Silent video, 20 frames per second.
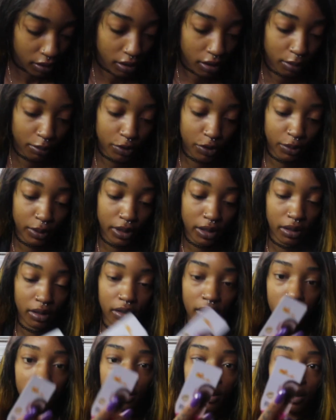comes
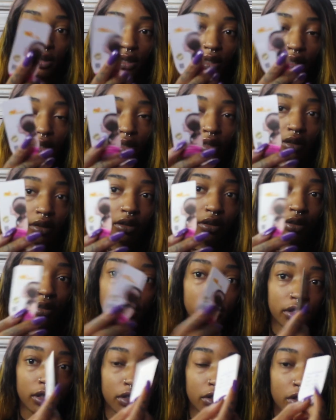with this
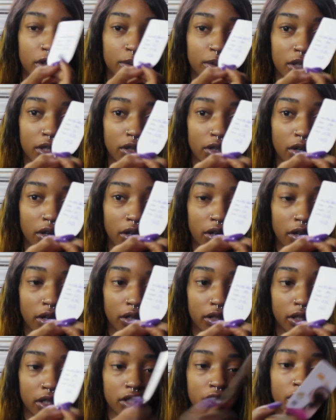little description
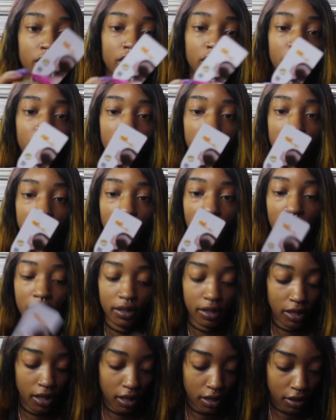card that shows you
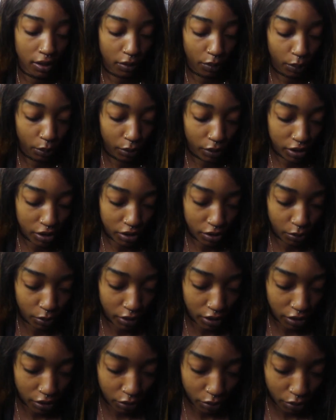exactly which
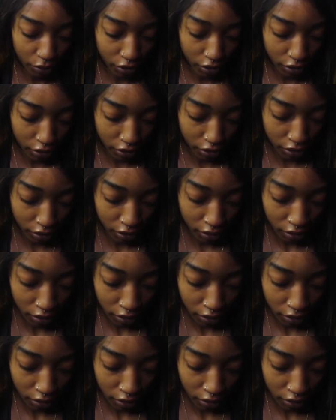wig you ordered.